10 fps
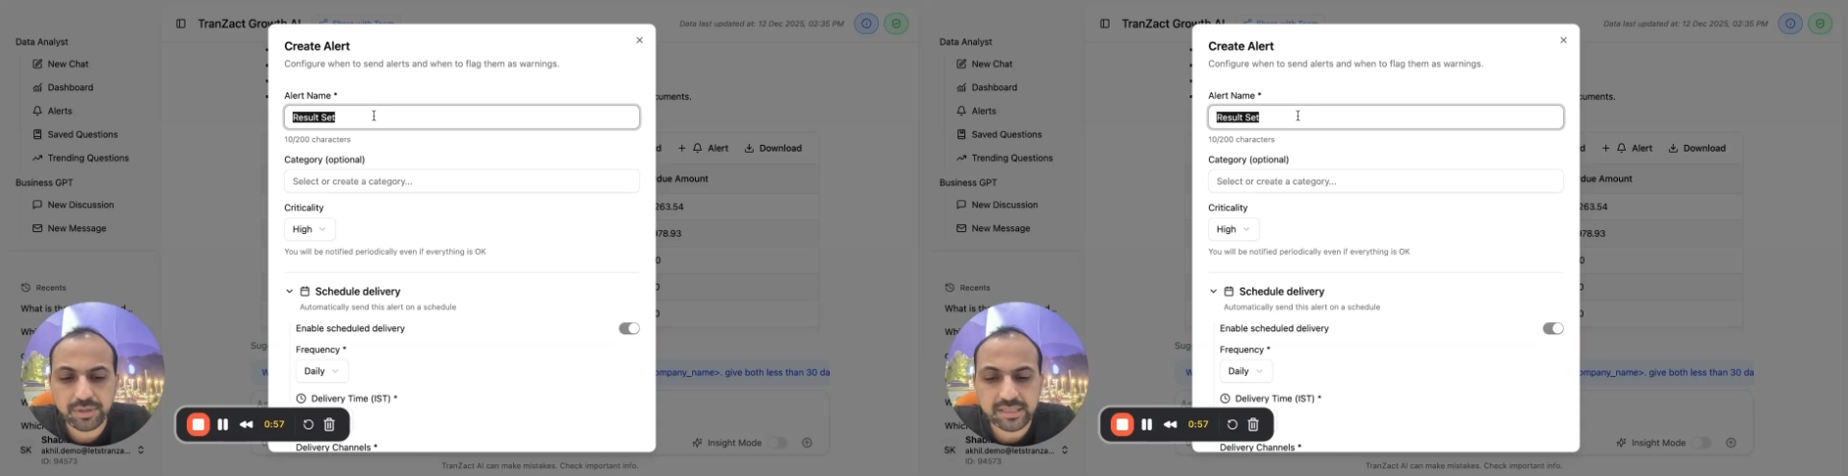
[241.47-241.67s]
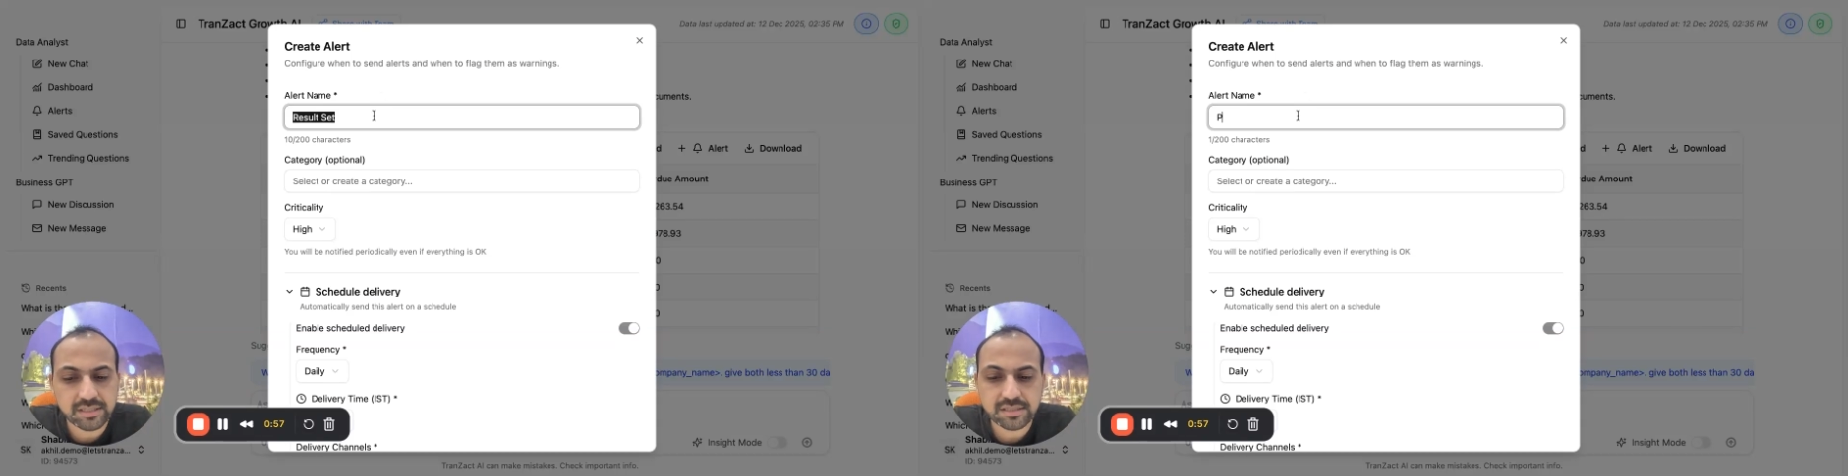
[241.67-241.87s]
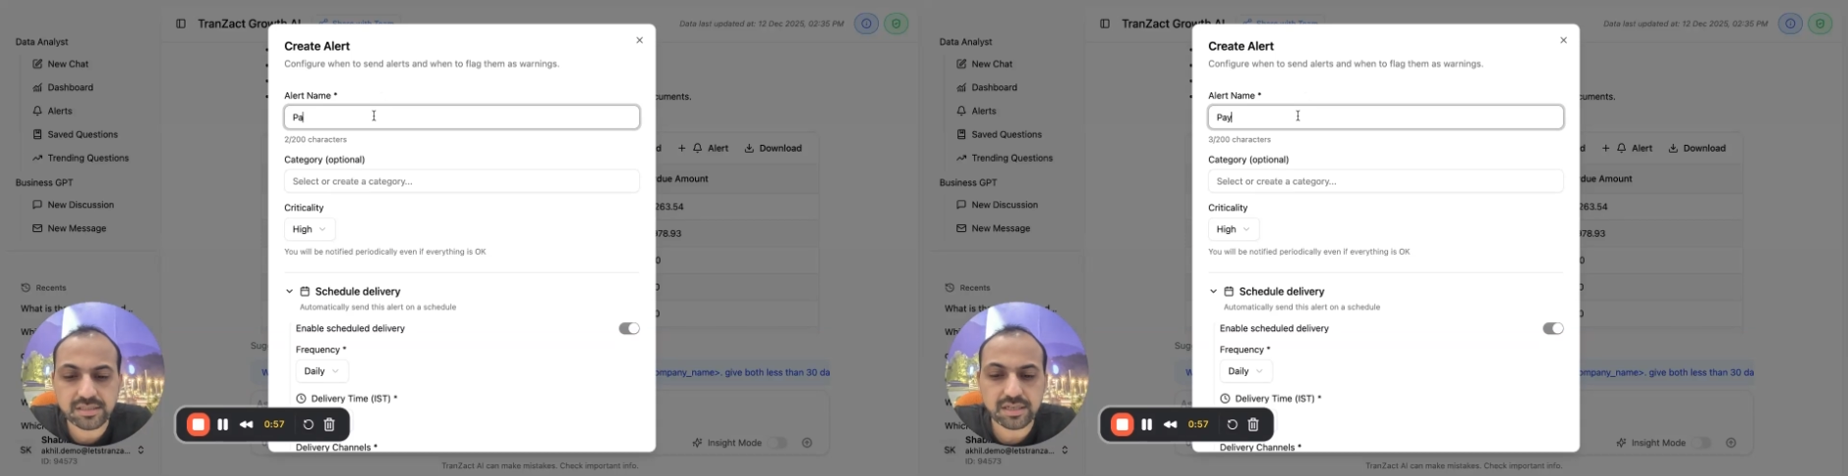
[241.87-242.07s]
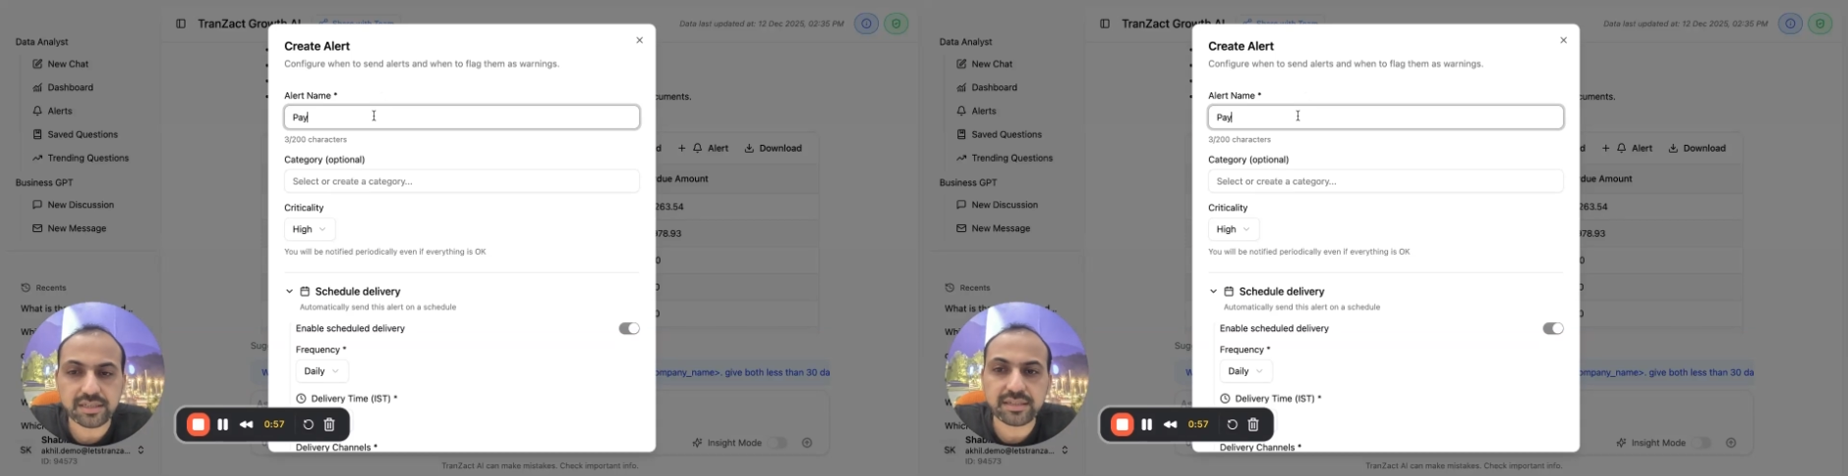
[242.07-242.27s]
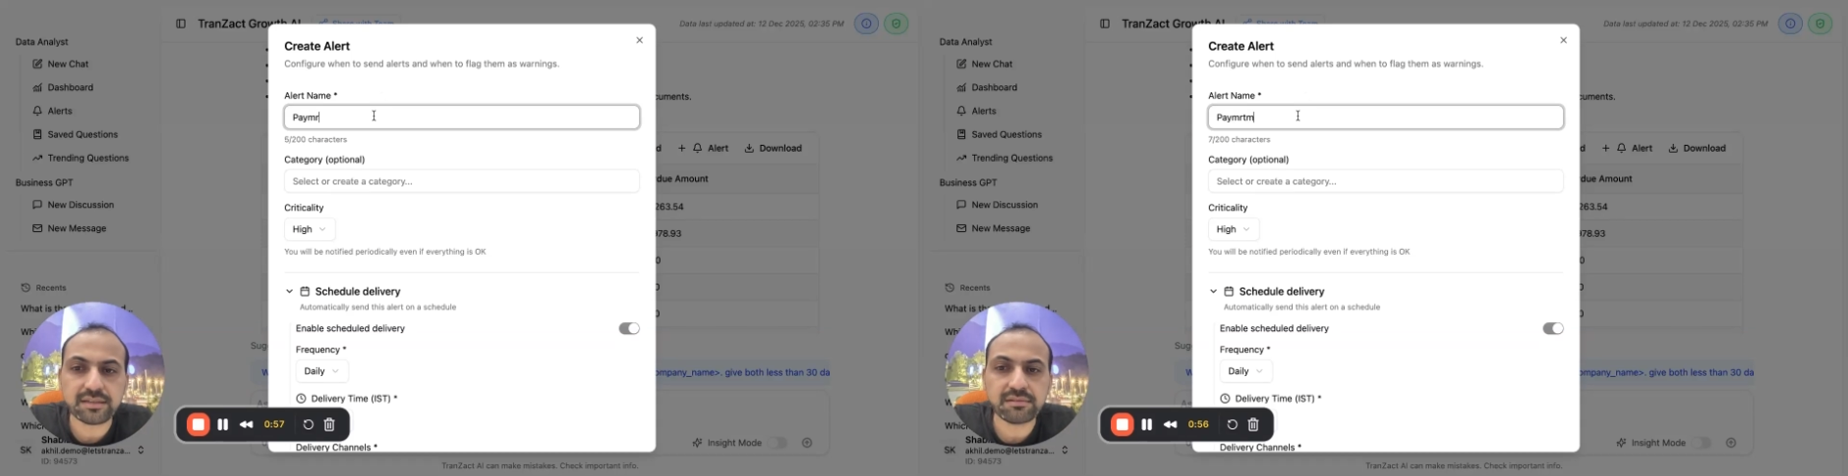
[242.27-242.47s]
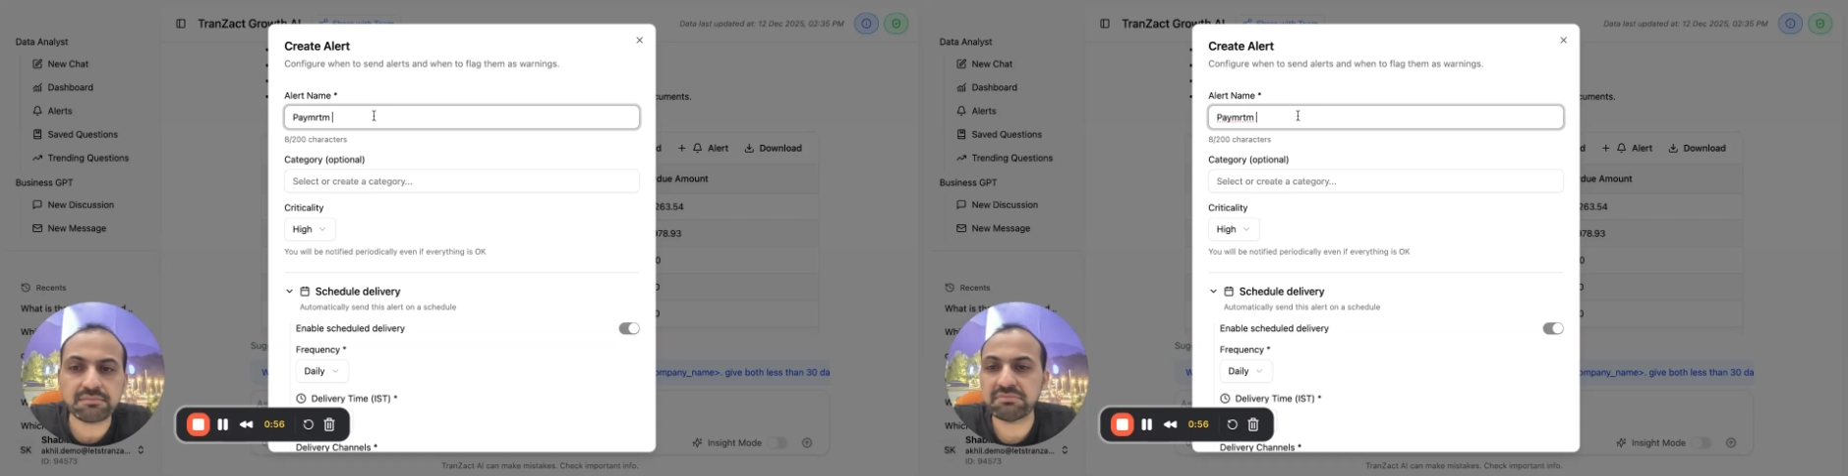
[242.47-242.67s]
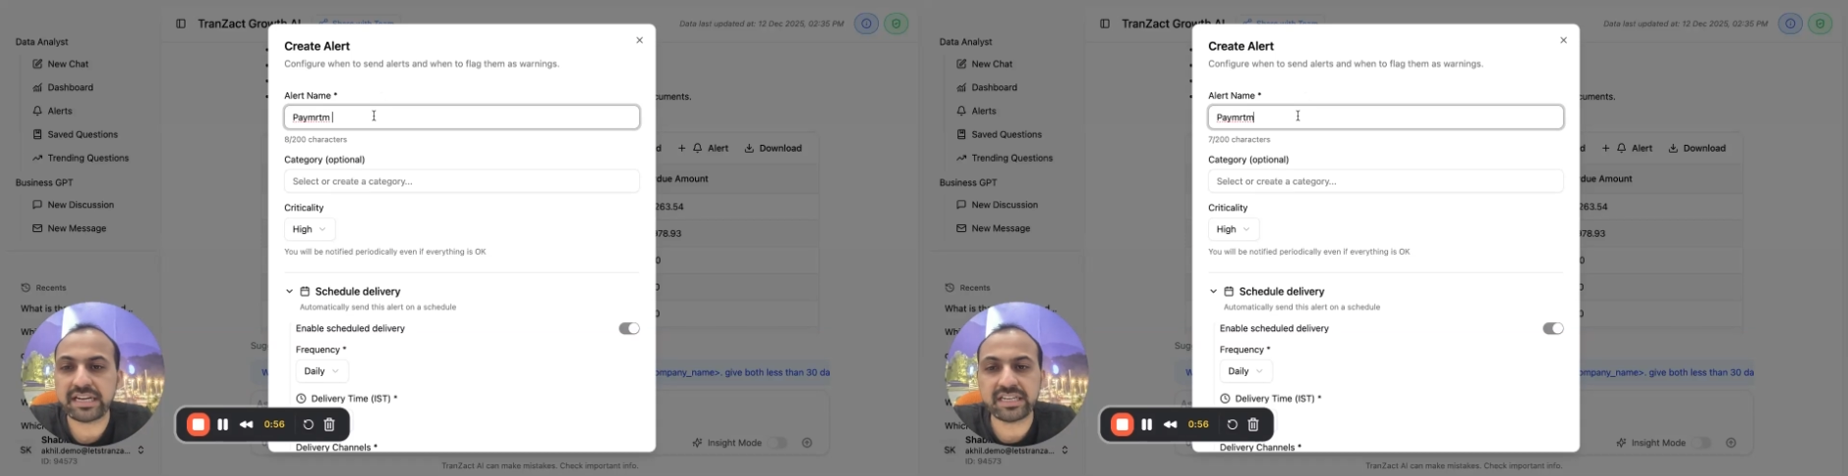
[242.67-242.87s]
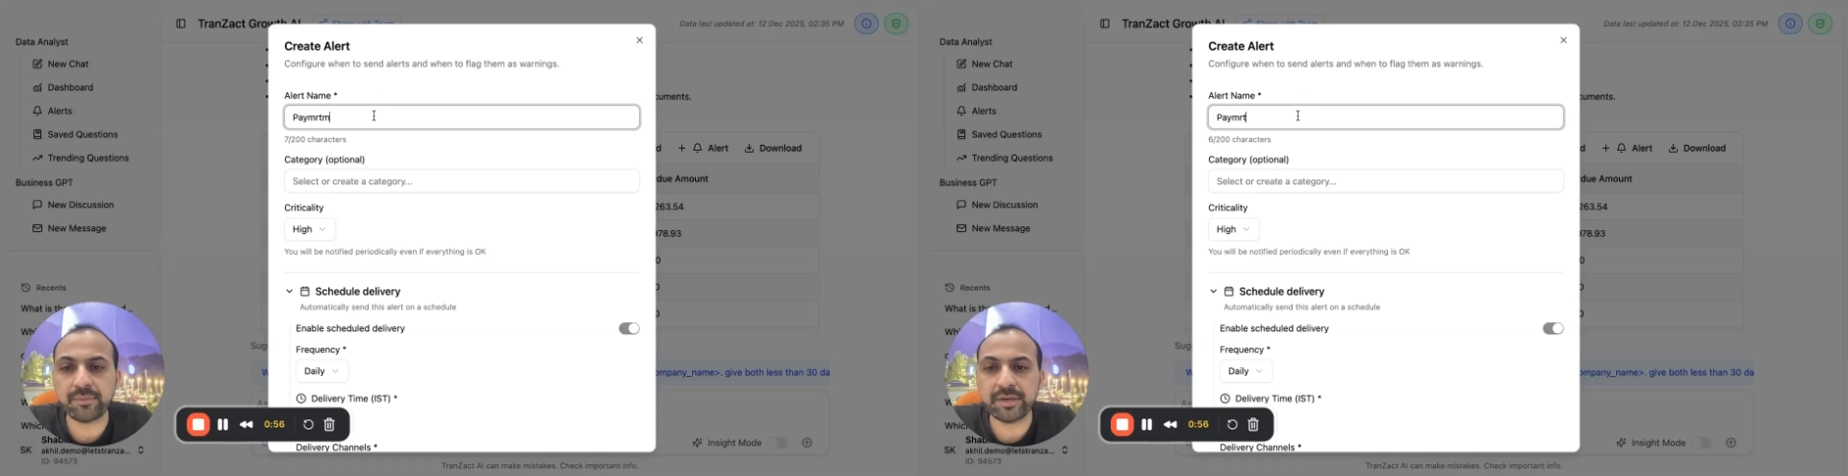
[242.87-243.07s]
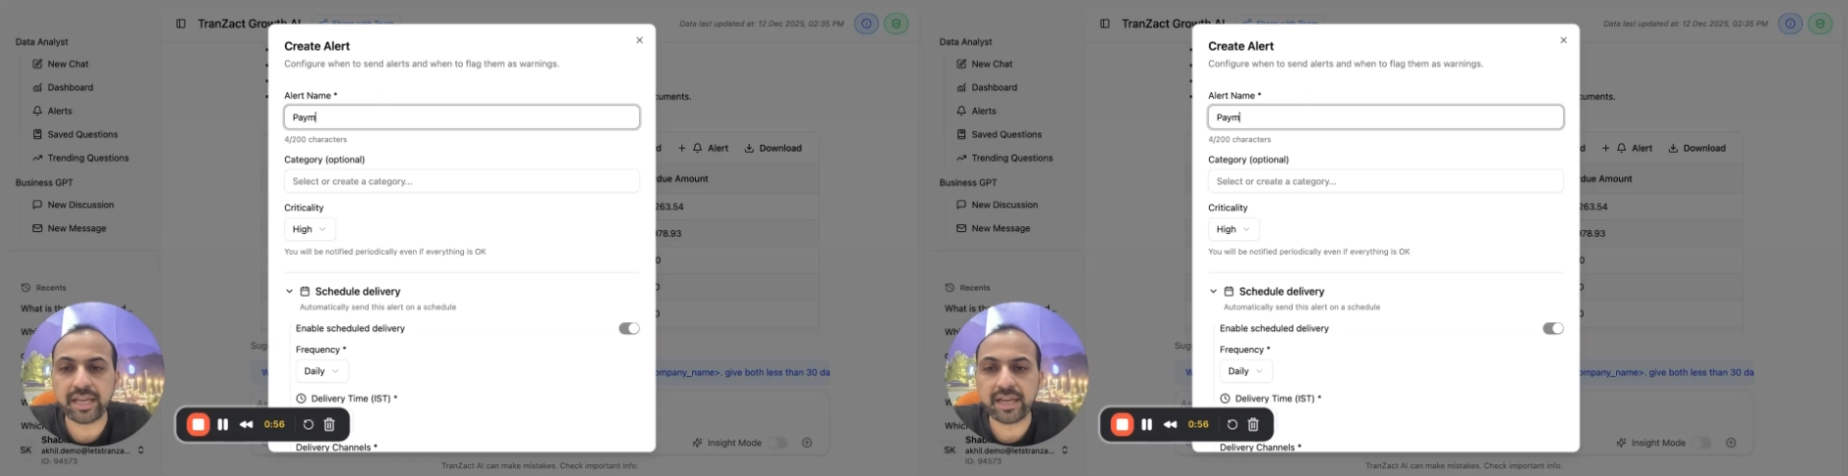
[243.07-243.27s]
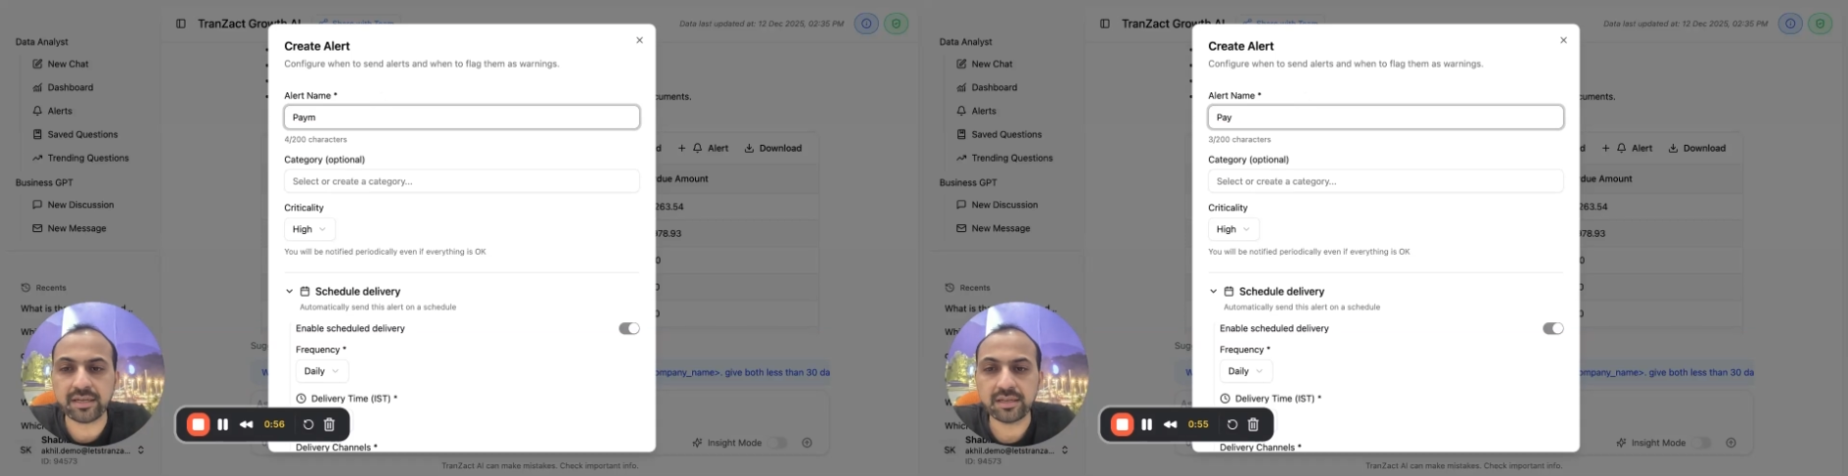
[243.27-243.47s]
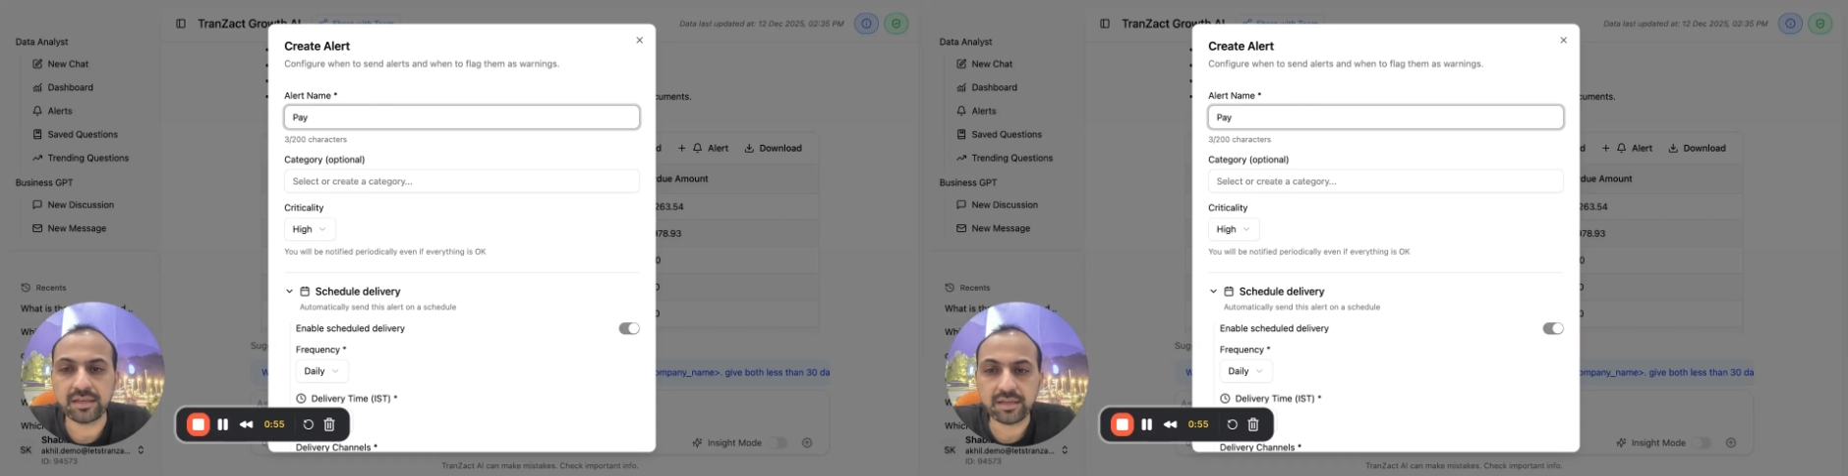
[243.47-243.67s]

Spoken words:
you can just like name it again.